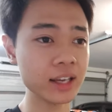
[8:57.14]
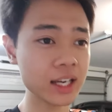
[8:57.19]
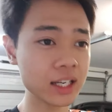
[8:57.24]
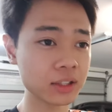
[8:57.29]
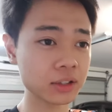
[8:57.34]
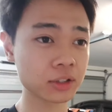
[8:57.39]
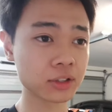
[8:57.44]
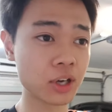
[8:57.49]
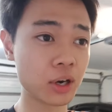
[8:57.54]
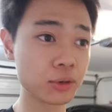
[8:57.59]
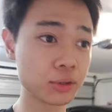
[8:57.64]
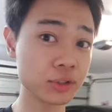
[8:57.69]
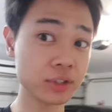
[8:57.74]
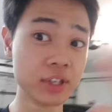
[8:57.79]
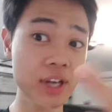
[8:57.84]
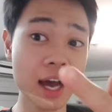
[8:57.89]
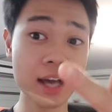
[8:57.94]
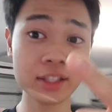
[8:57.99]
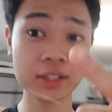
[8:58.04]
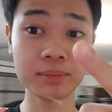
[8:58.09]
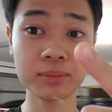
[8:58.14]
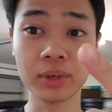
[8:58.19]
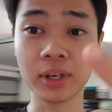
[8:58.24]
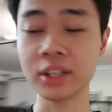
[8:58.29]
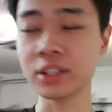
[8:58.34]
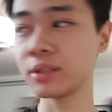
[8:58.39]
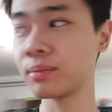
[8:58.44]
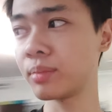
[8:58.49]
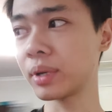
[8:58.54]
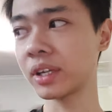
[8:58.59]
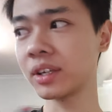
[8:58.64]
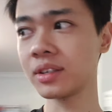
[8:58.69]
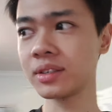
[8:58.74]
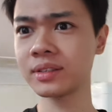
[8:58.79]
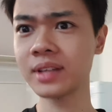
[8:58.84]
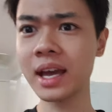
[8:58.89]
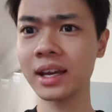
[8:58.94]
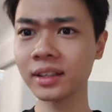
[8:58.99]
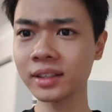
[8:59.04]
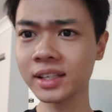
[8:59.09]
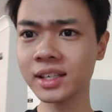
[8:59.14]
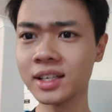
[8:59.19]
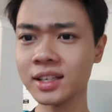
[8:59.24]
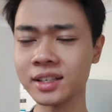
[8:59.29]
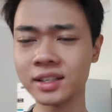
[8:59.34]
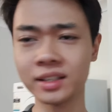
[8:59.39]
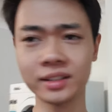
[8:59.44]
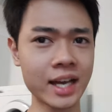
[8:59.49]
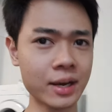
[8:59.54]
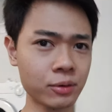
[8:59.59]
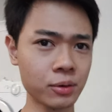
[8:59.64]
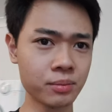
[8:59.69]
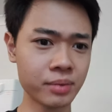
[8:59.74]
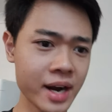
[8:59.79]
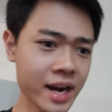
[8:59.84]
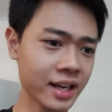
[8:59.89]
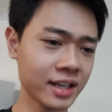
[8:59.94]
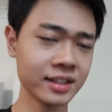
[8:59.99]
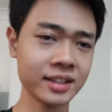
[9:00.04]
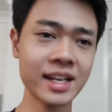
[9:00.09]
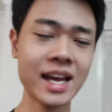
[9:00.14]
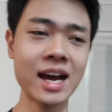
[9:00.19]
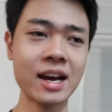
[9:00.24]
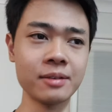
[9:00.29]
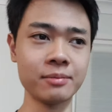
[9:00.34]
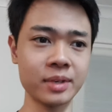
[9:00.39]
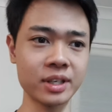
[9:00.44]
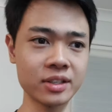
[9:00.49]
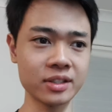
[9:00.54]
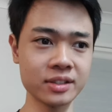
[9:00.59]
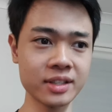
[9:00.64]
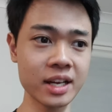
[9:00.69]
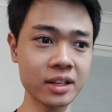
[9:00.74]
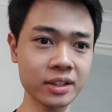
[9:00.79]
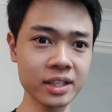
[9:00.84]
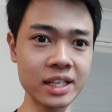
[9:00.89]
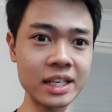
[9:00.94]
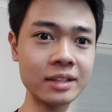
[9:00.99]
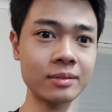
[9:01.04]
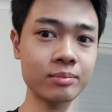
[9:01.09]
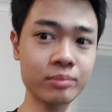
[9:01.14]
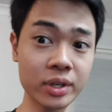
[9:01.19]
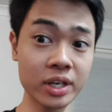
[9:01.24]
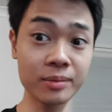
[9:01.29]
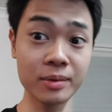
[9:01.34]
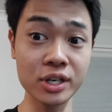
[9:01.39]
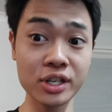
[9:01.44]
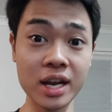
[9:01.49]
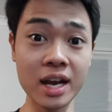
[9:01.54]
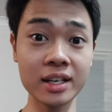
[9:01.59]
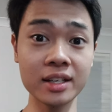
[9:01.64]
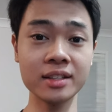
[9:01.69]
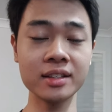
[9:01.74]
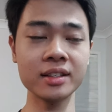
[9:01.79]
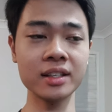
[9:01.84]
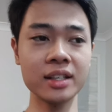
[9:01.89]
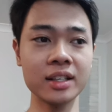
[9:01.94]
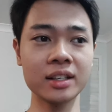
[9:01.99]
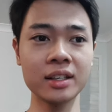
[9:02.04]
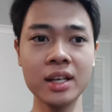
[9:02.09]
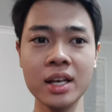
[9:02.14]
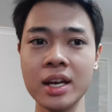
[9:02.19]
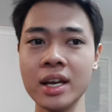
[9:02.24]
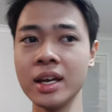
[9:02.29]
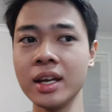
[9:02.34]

it'll go to the isopods because they'll eat it. They will break it down because they'll eat pretty much anything